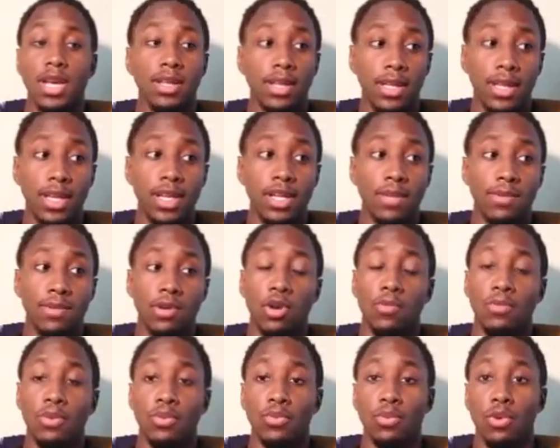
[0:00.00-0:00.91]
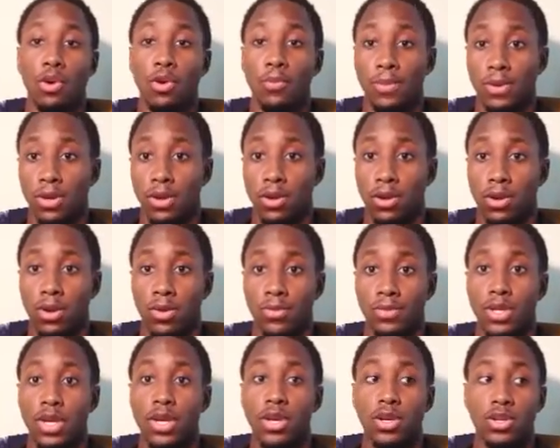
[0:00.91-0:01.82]
They need to be open with open
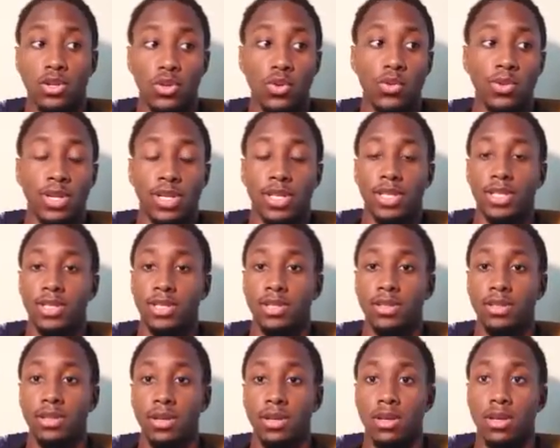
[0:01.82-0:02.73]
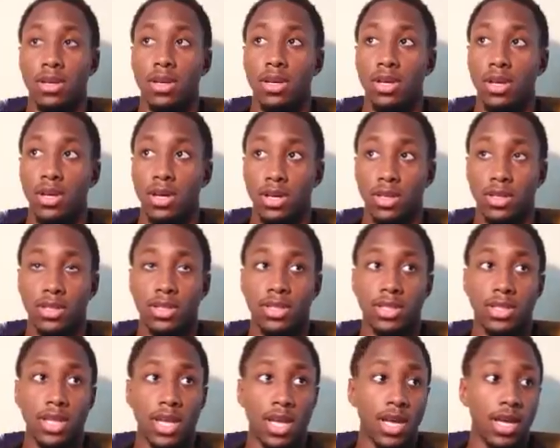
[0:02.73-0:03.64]
arms, knowing that this is a a,
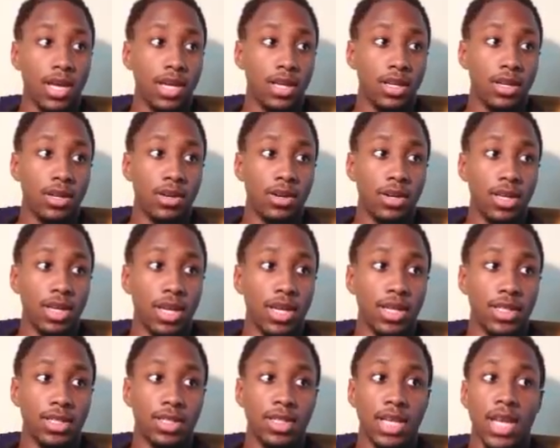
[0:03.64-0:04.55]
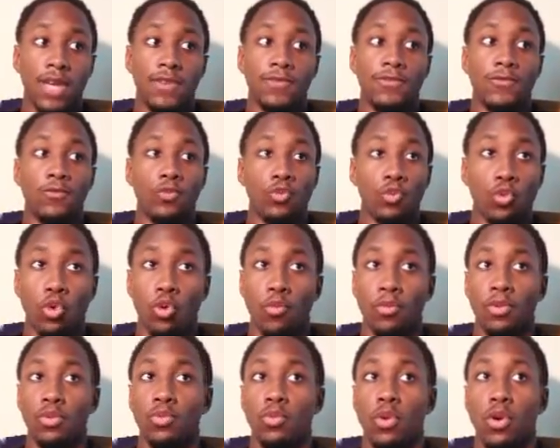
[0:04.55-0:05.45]
uh, you know a safe,
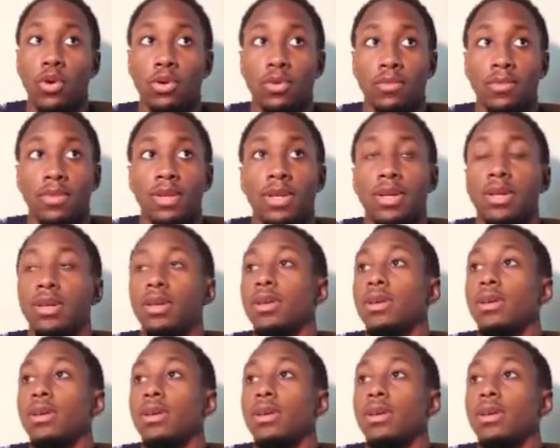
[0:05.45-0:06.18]
warm, and welcoming.